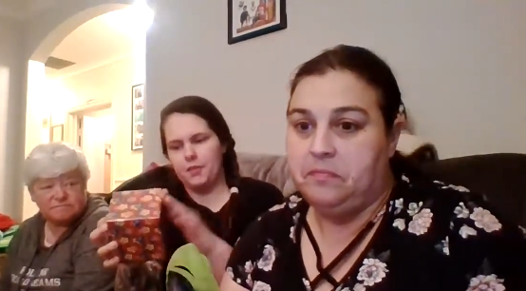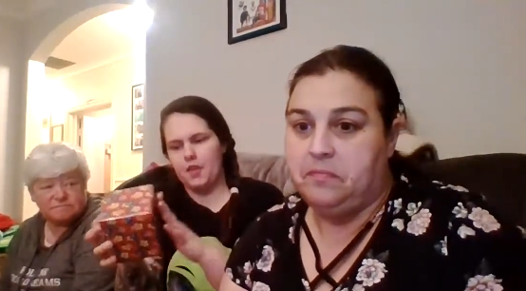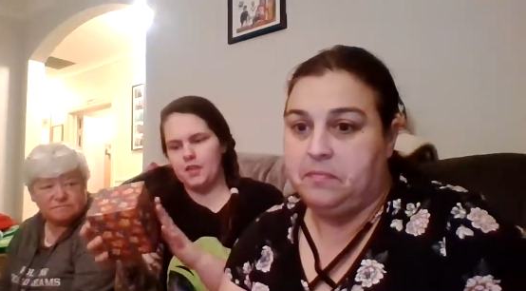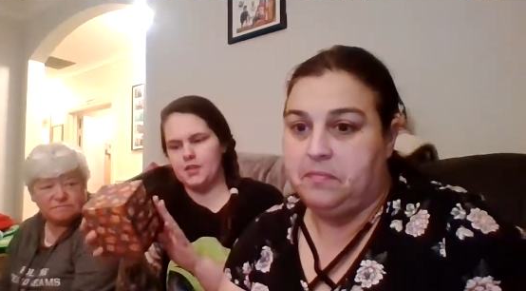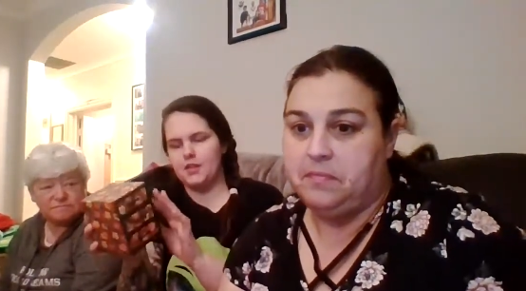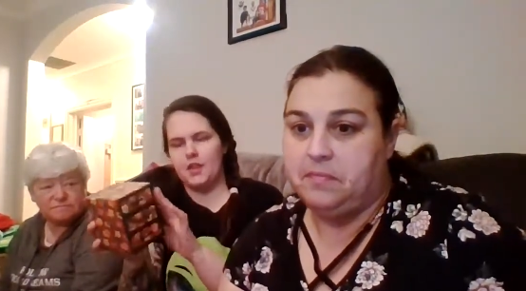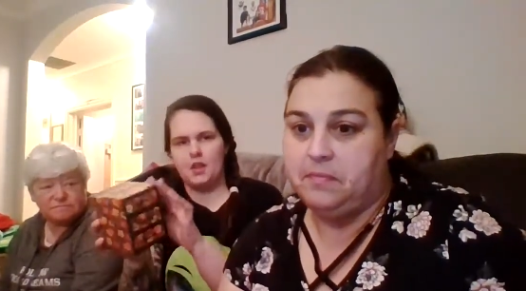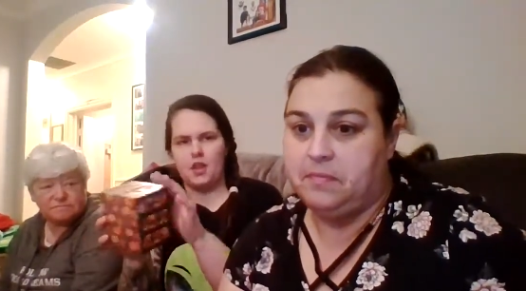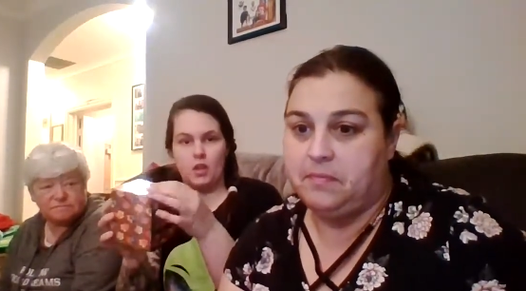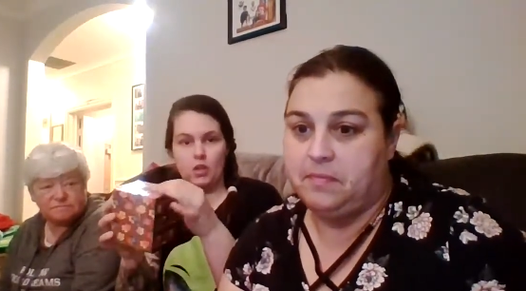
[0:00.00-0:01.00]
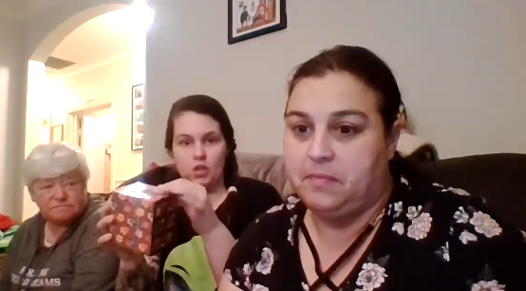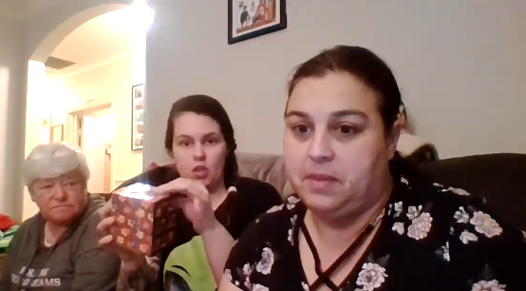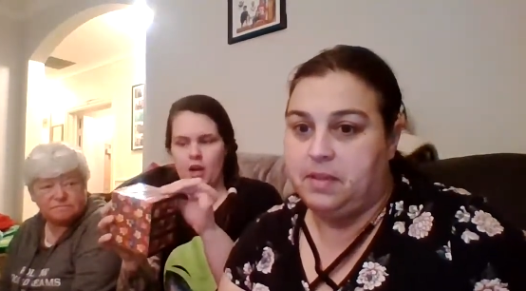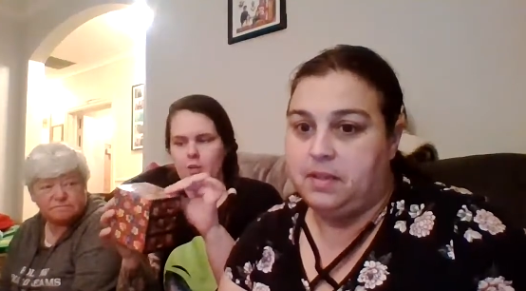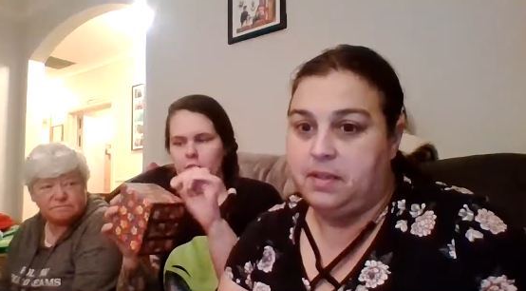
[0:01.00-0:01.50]
Speaker 1: It's like it looks
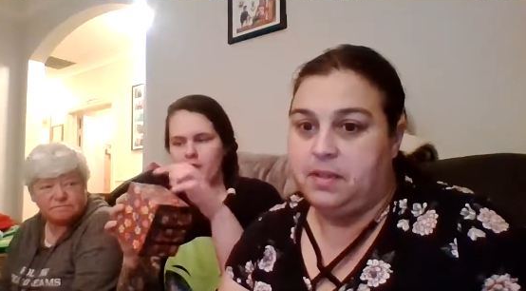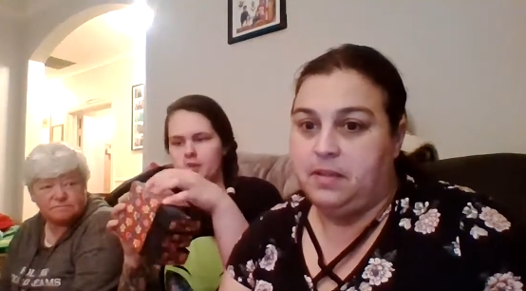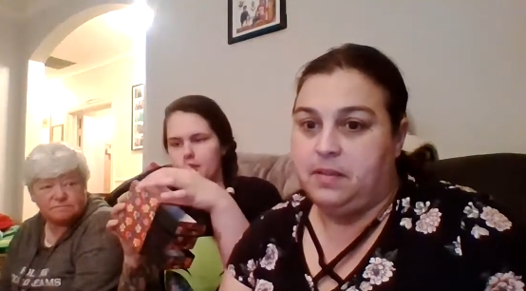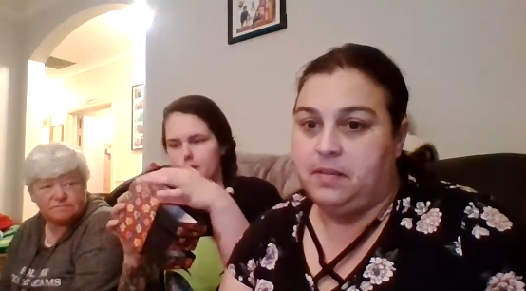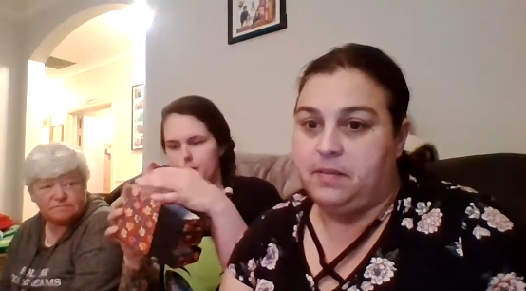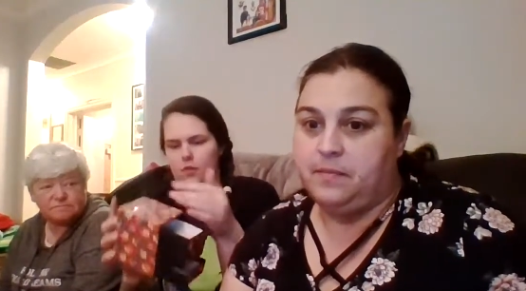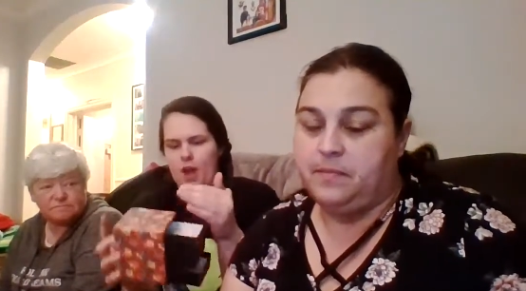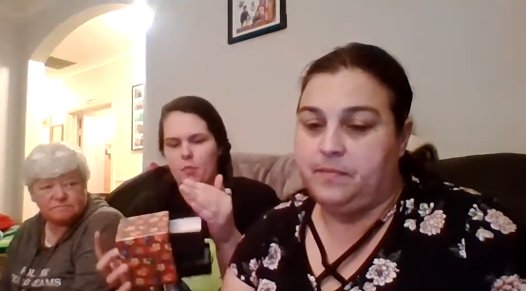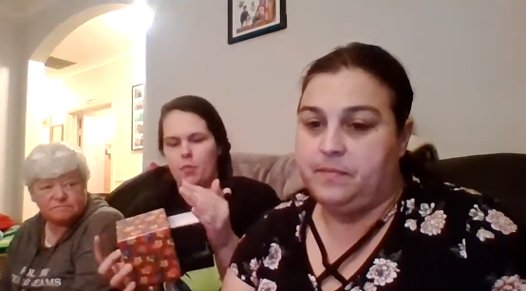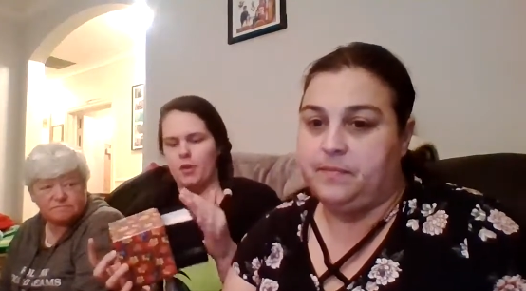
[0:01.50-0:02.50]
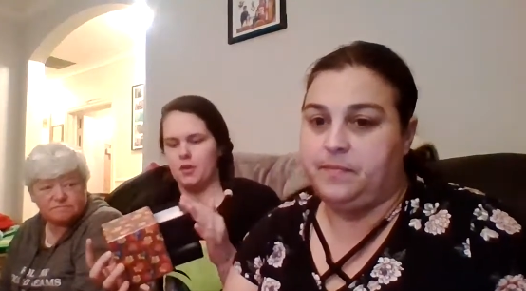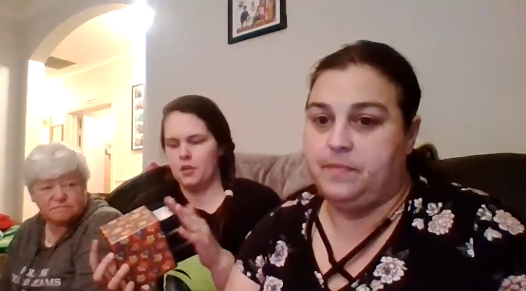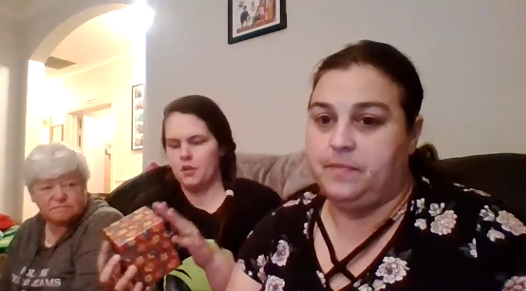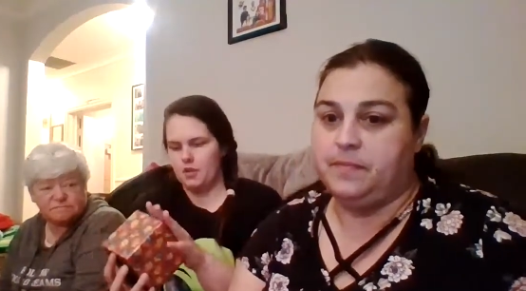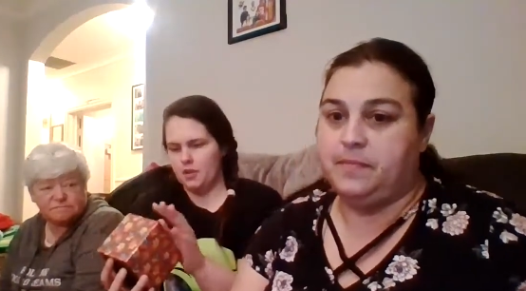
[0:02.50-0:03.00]
shiny, but that's because it's the wrapper.
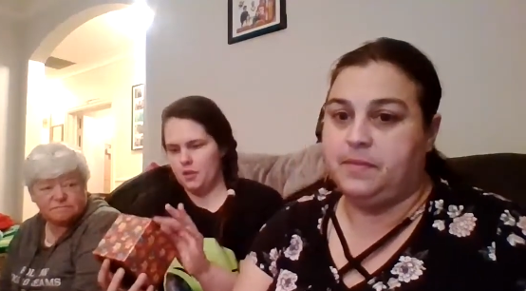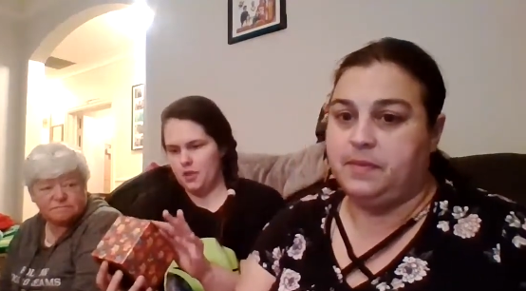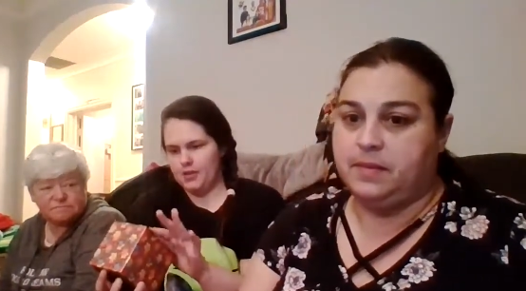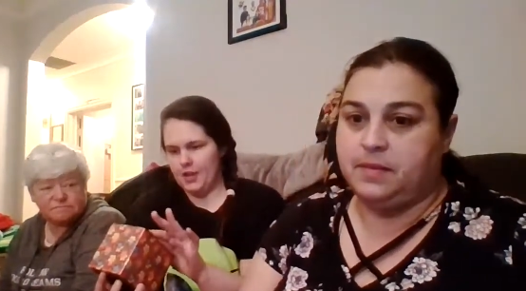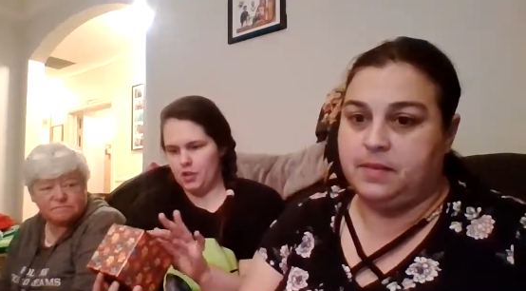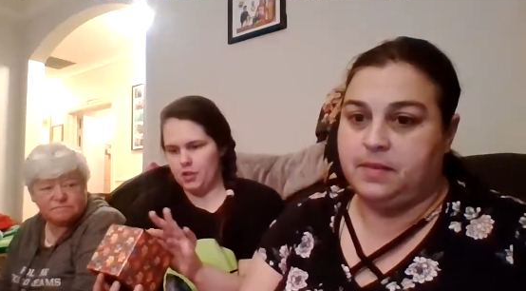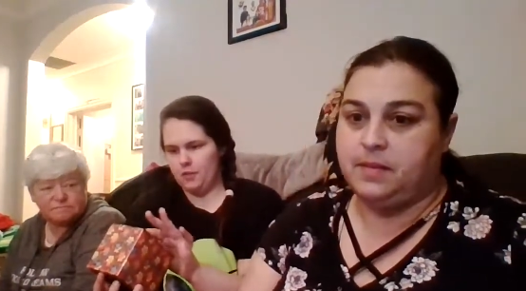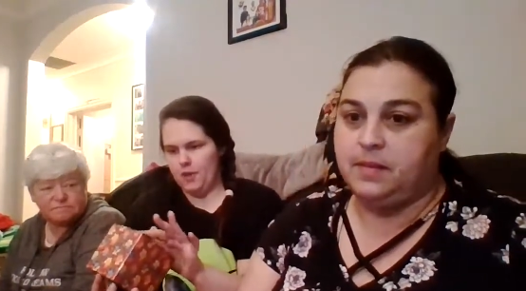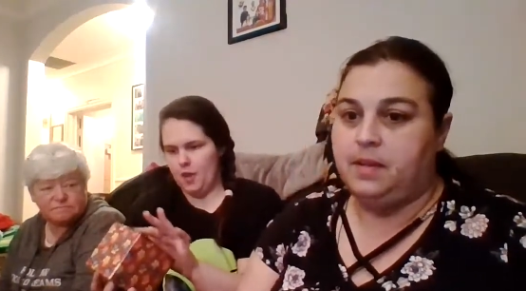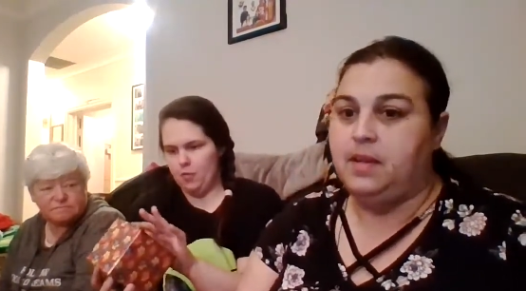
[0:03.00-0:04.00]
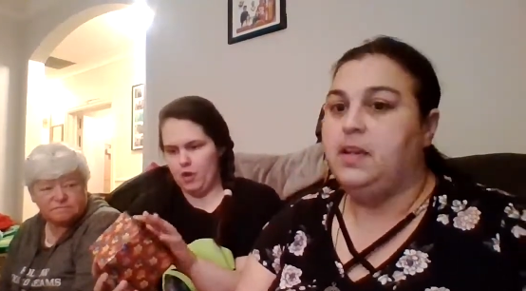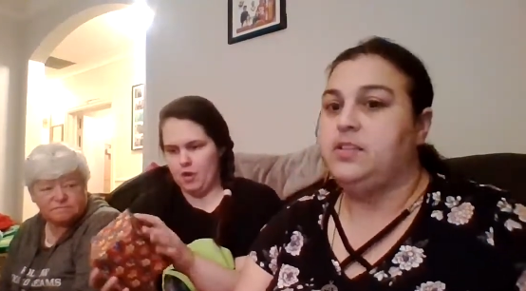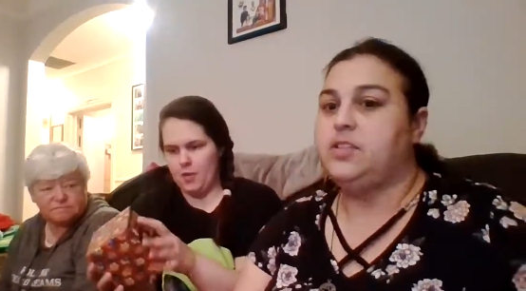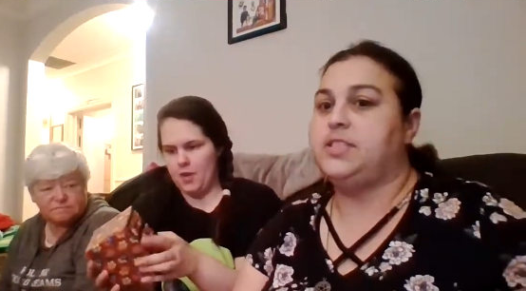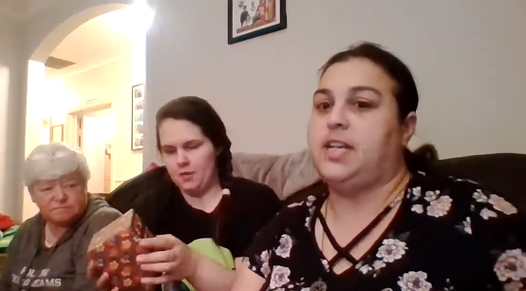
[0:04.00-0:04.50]
It's actually fabric.
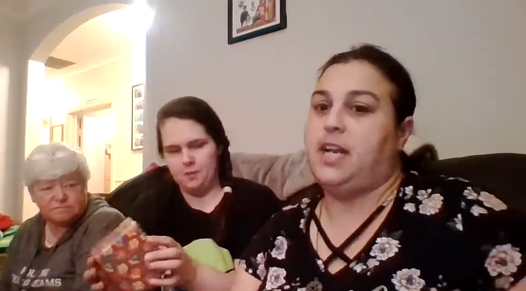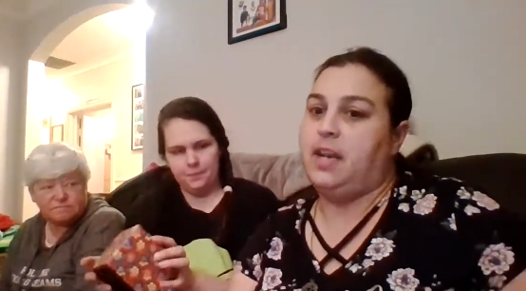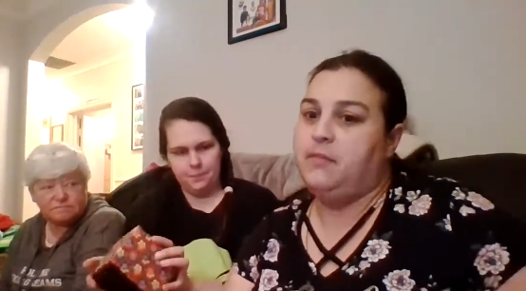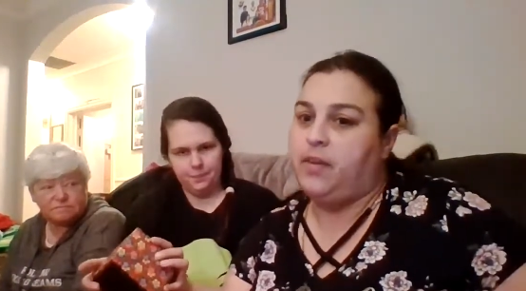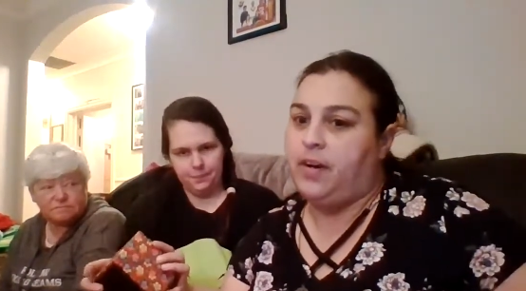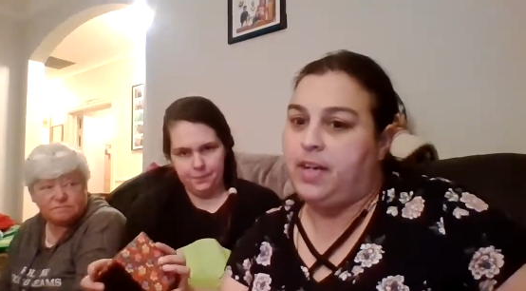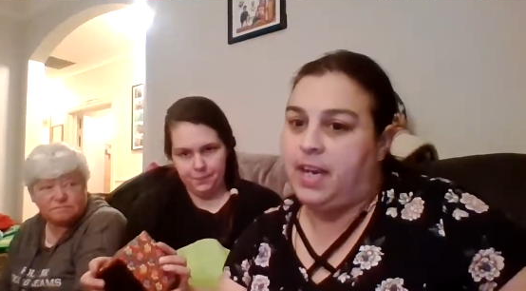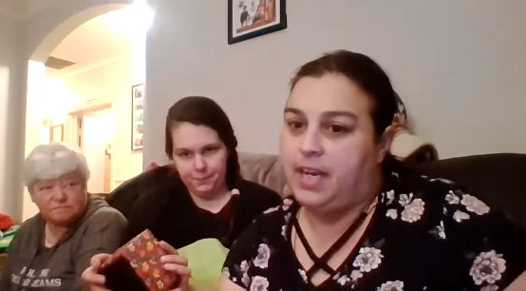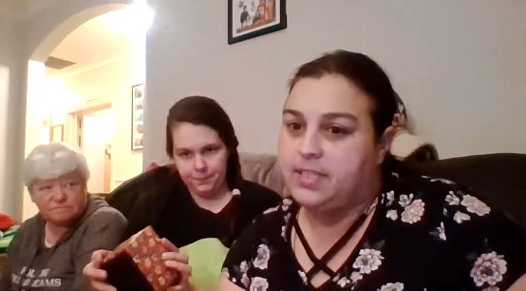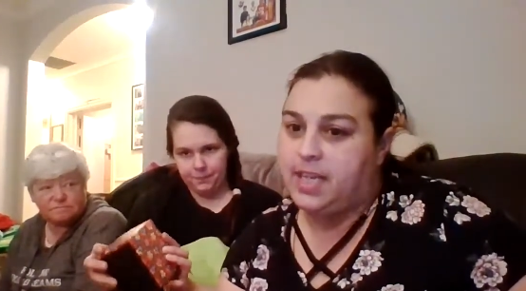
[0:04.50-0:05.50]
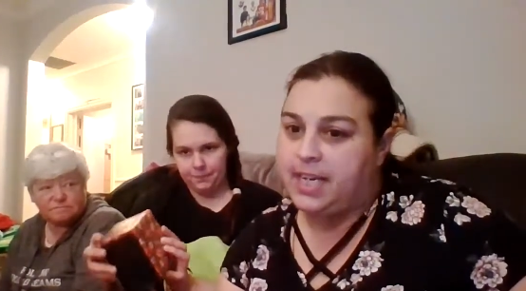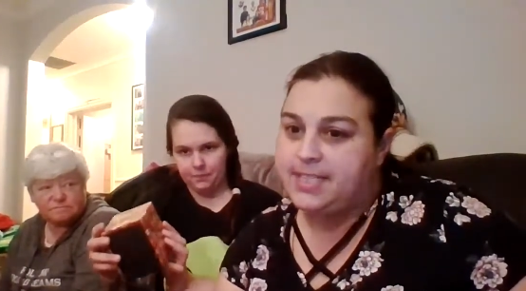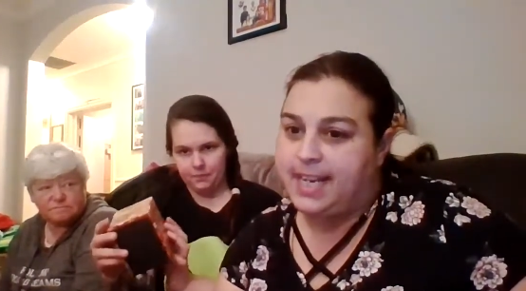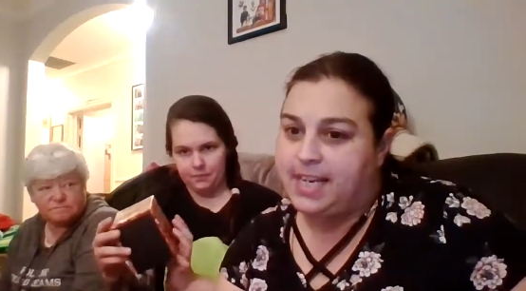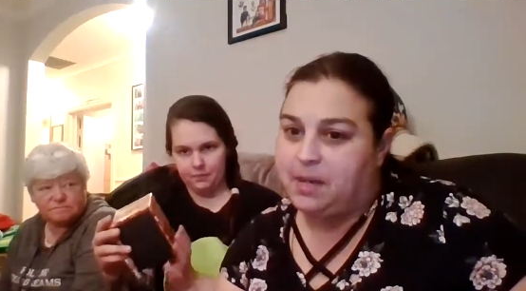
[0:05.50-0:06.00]
she there. said,
Speaker 2: "Very nice. I'd
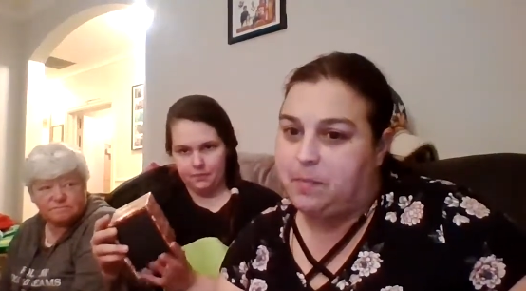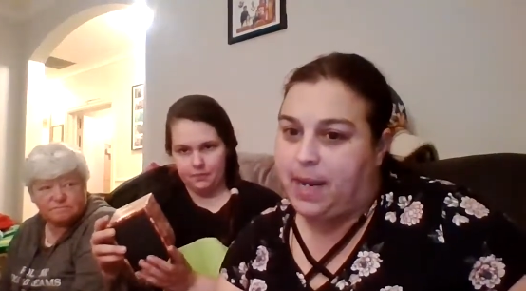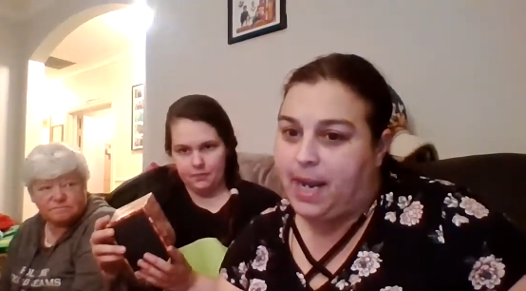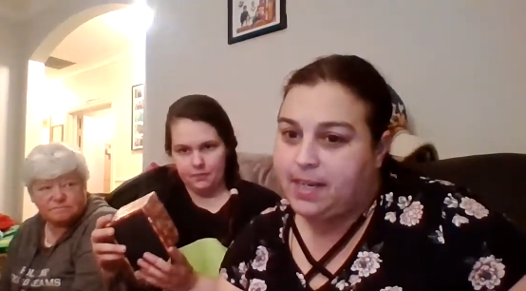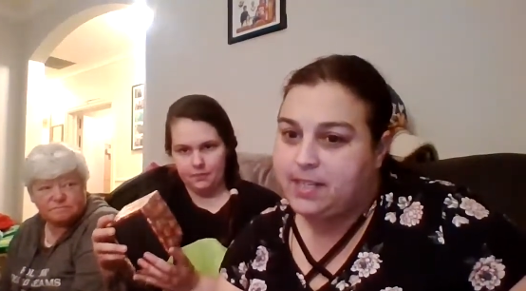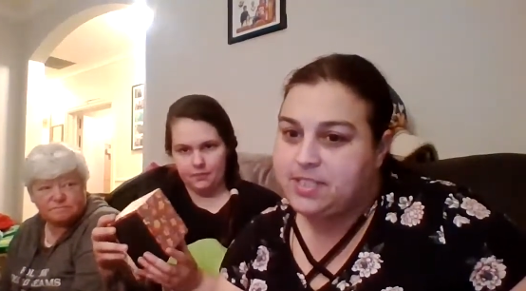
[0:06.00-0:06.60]
take it back.